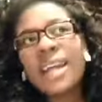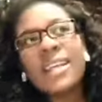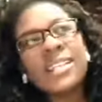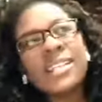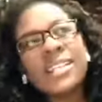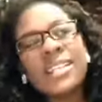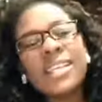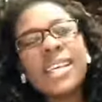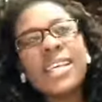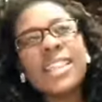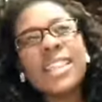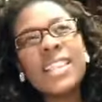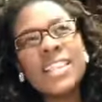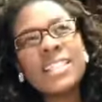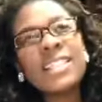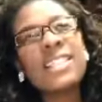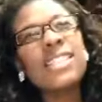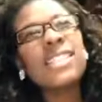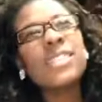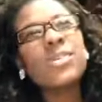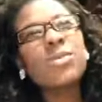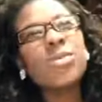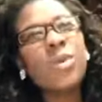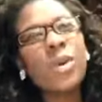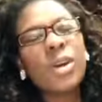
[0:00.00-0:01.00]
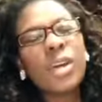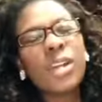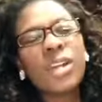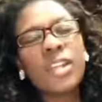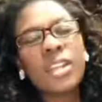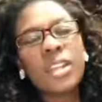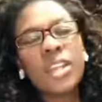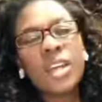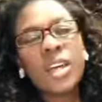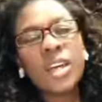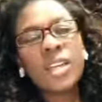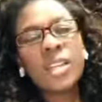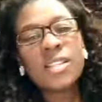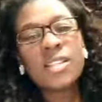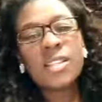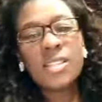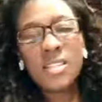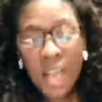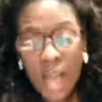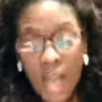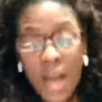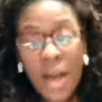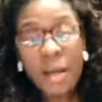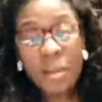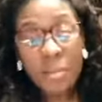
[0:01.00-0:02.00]
I'd say this is one of the
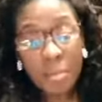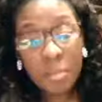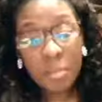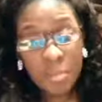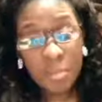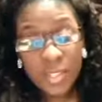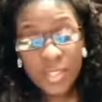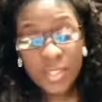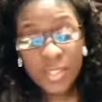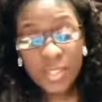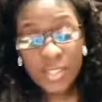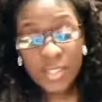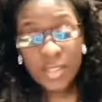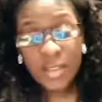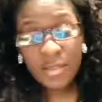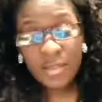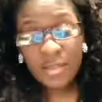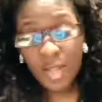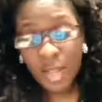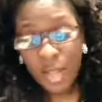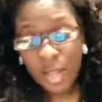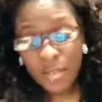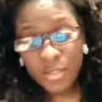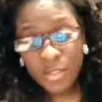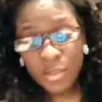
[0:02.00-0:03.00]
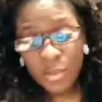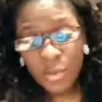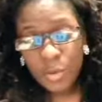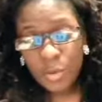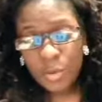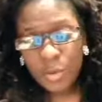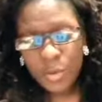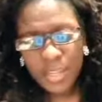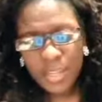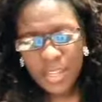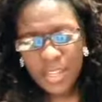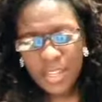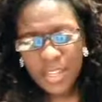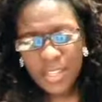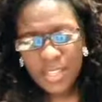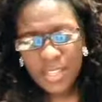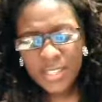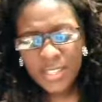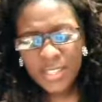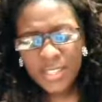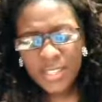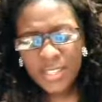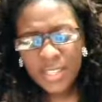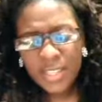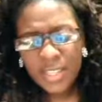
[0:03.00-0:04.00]
top myths of law school
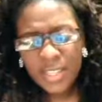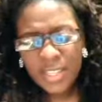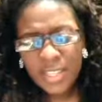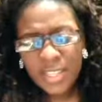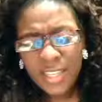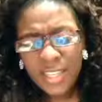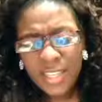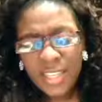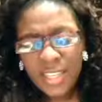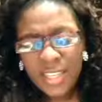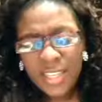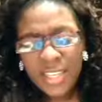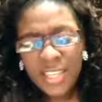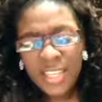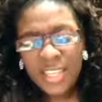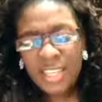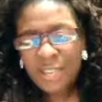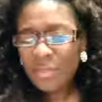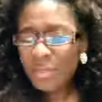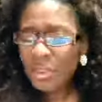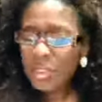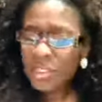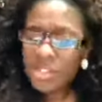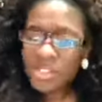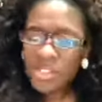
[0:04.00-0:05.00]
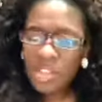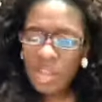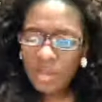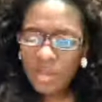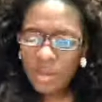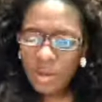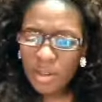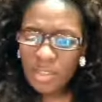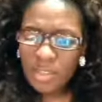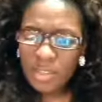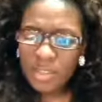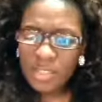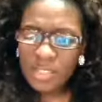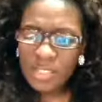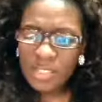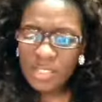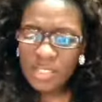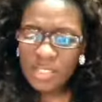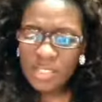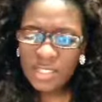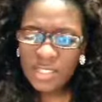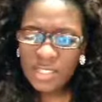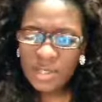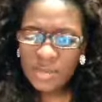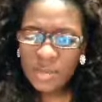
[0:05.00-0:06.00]
because given the job market
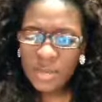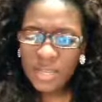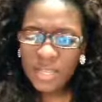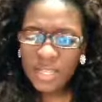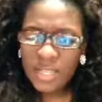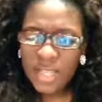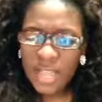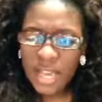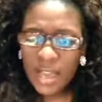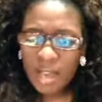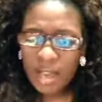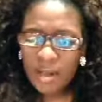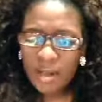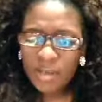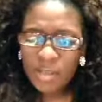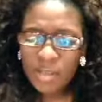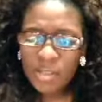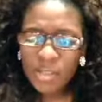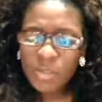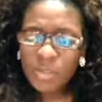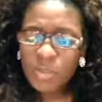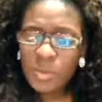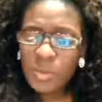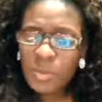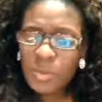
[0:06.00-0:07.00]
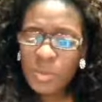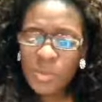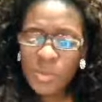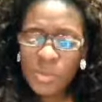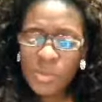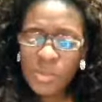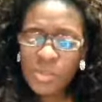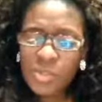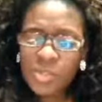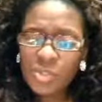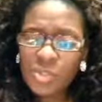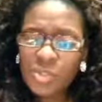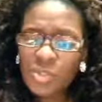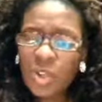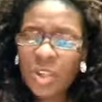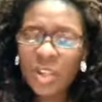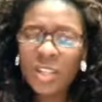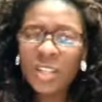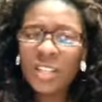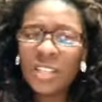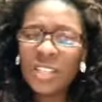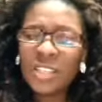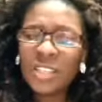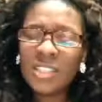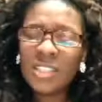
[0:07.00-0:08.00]
as it is right now, there's people
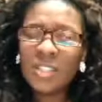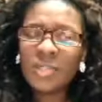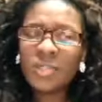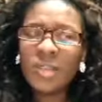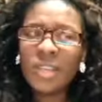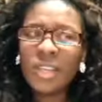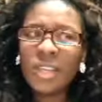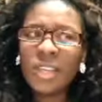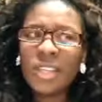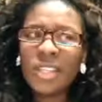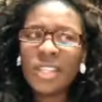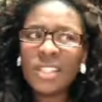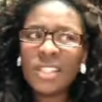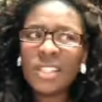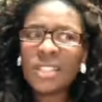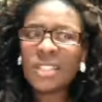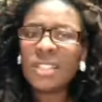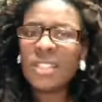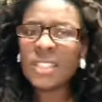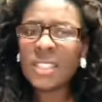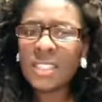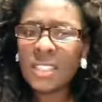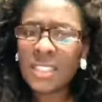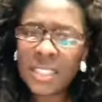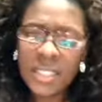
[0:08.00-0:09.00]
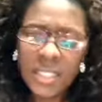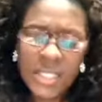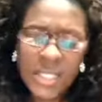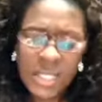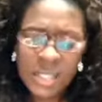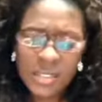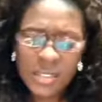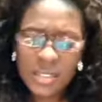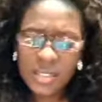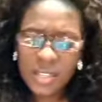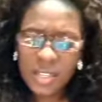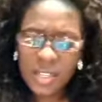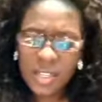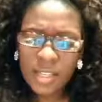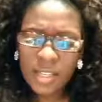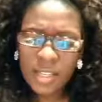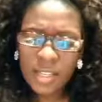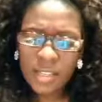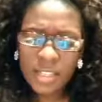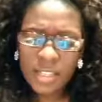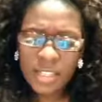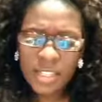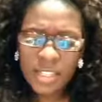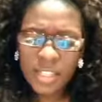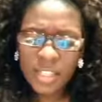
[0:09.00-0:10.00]
struggling to even get
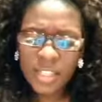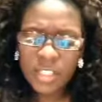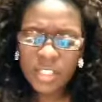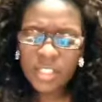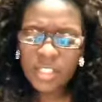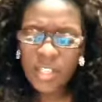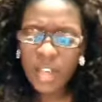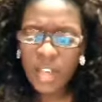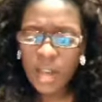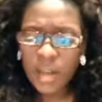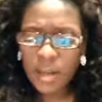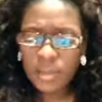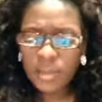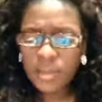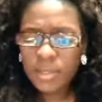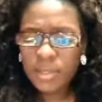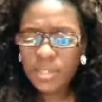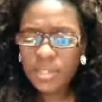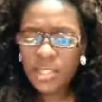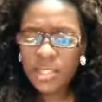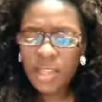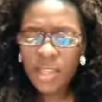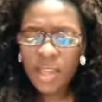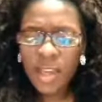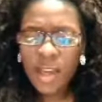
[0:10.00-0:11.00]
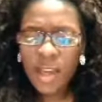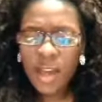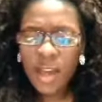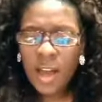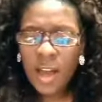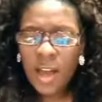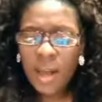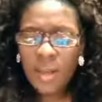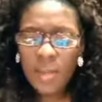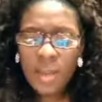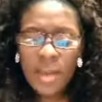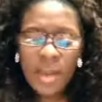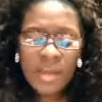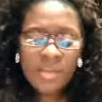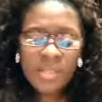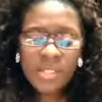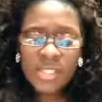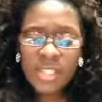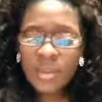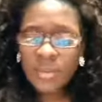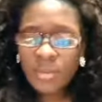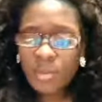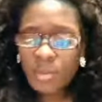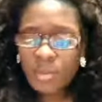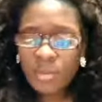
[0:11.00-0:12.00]
$60,000 a year jobs. I have
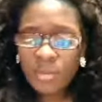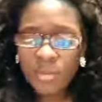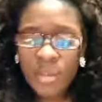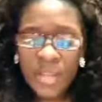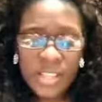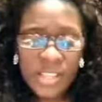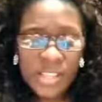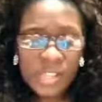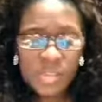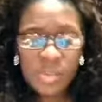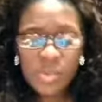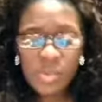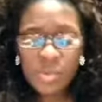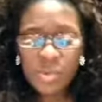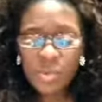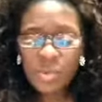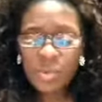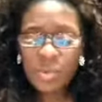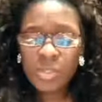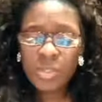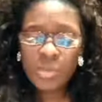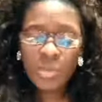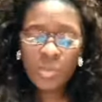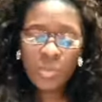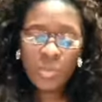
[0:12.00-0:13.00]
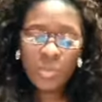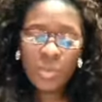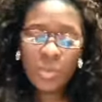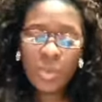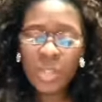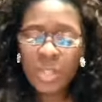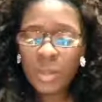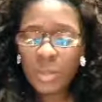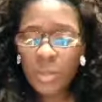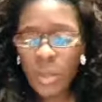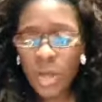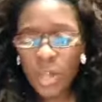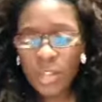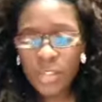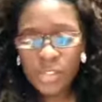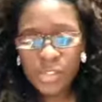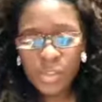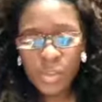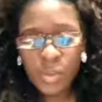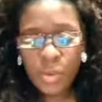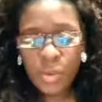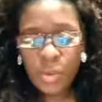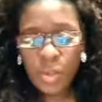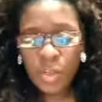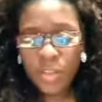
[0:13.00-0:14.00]
several friends who did really well
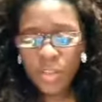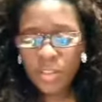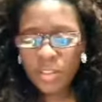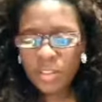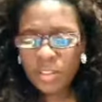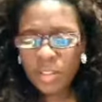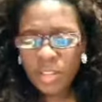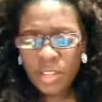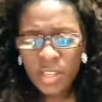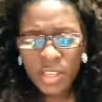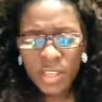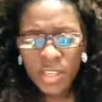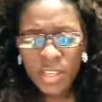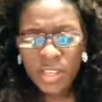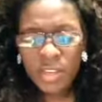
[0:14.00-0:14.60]
in school and,